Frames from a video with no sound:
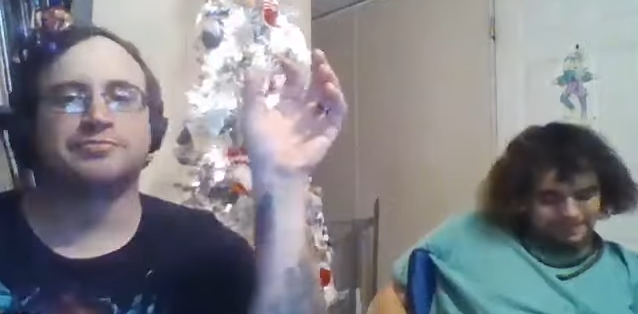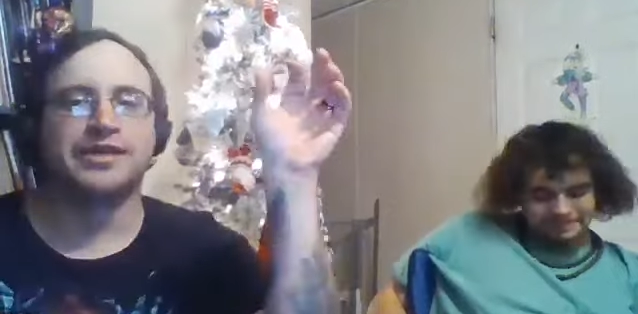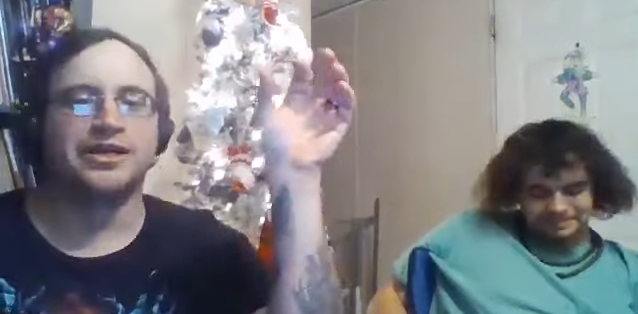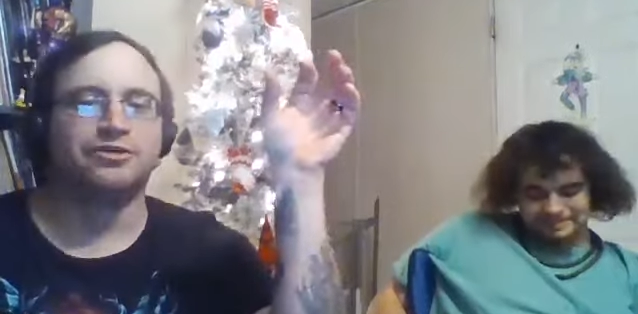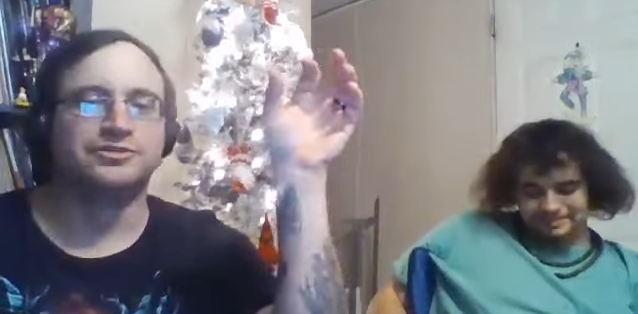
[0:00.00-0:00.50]
Speaker 1: that's
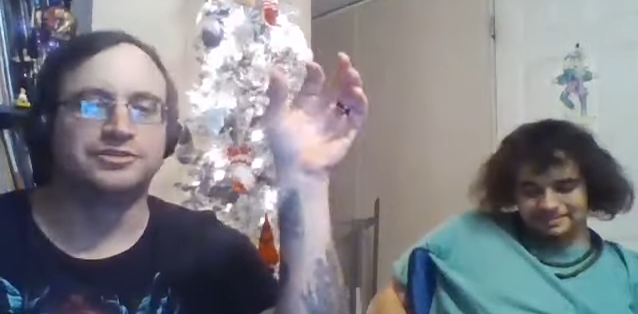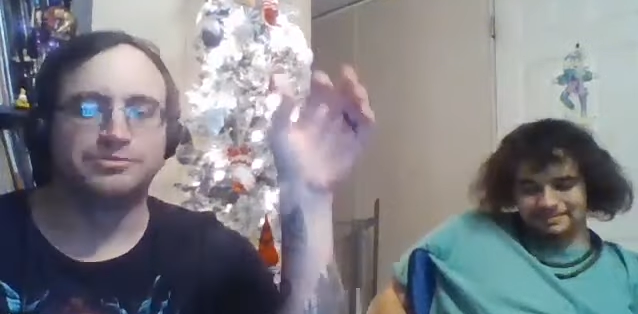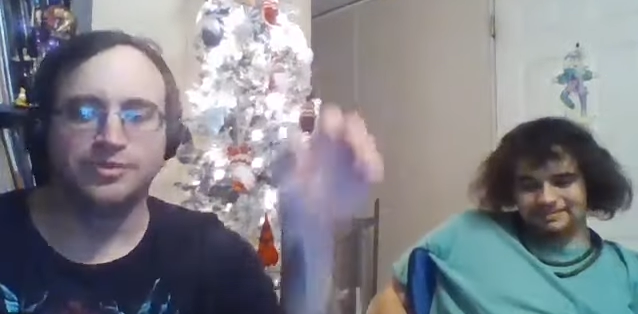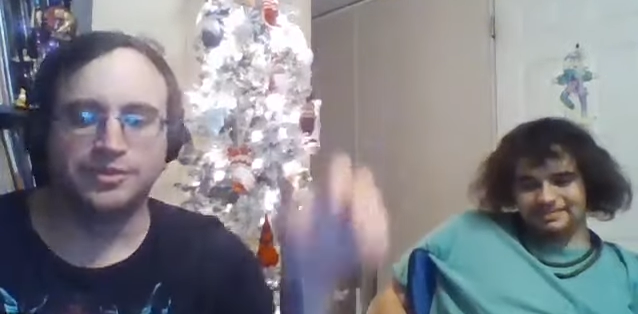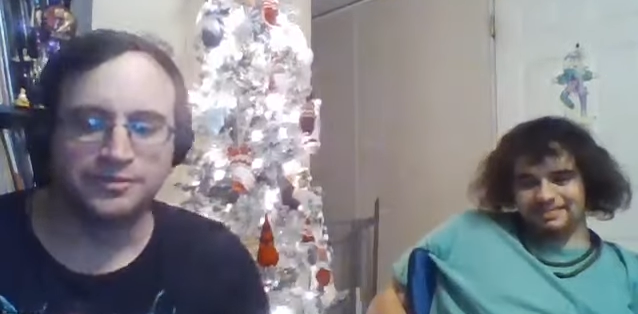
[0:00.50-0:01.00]
my
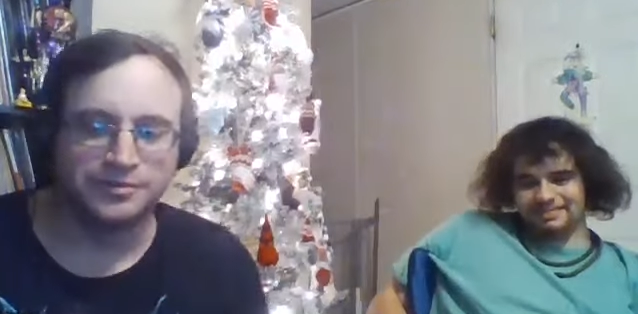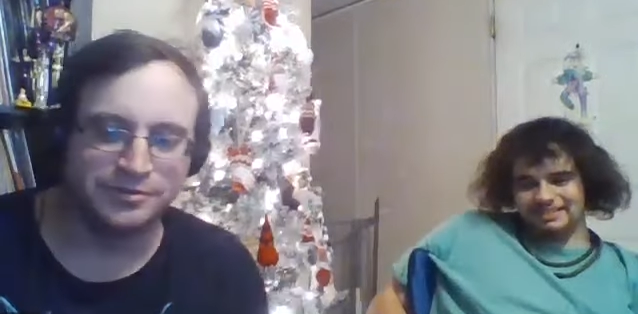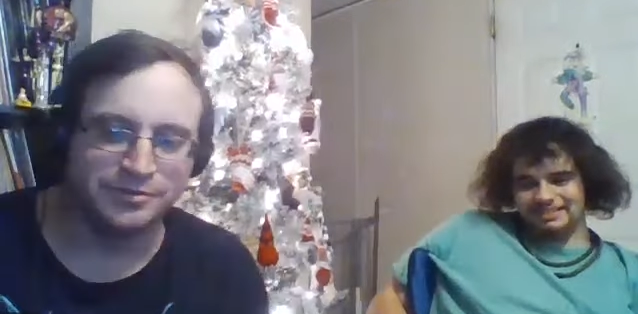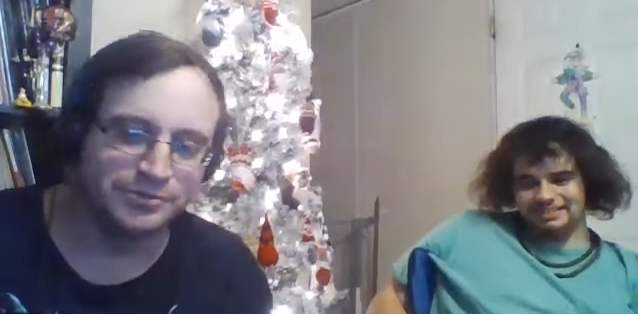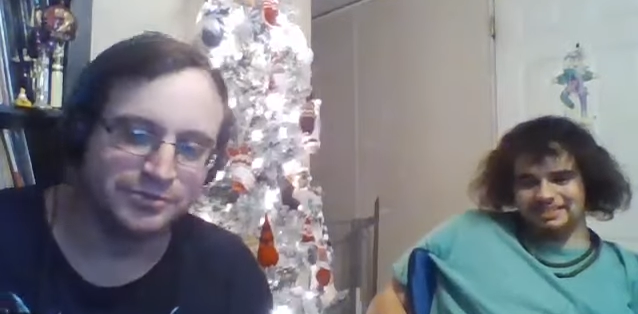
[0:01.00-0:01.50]
notes. No,
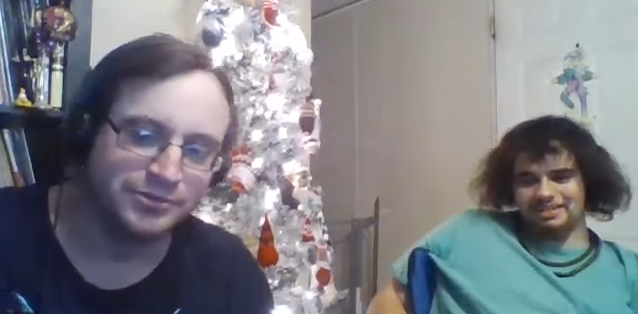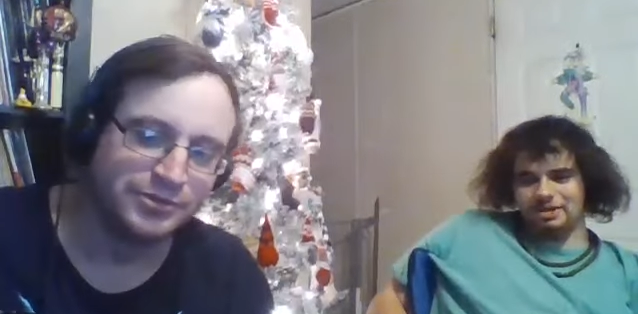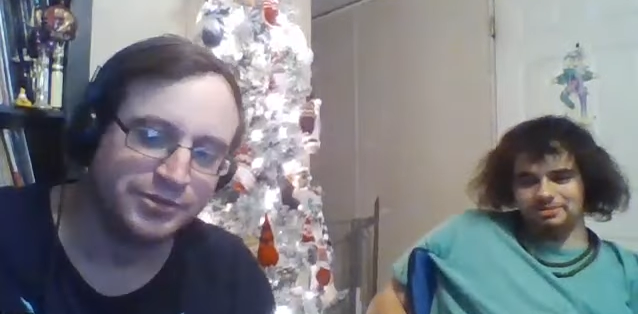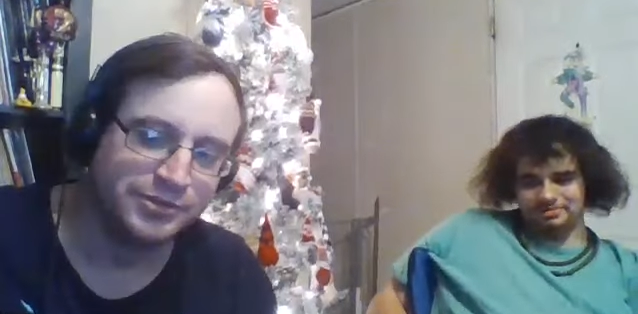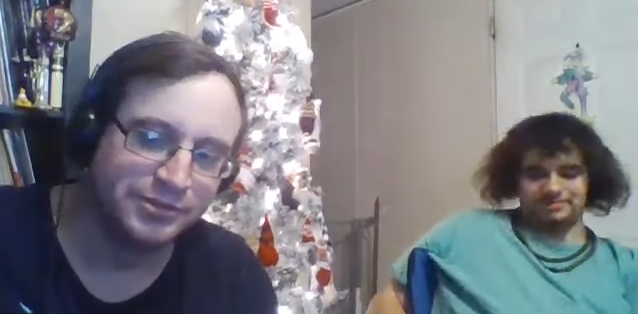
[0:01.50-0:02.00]

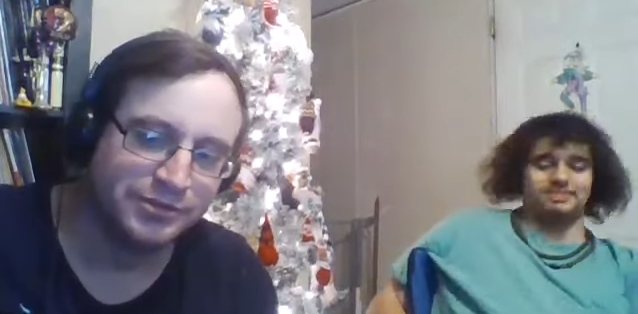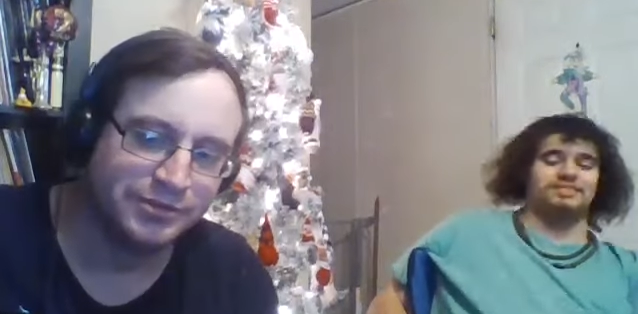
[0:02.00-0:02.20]
Nope.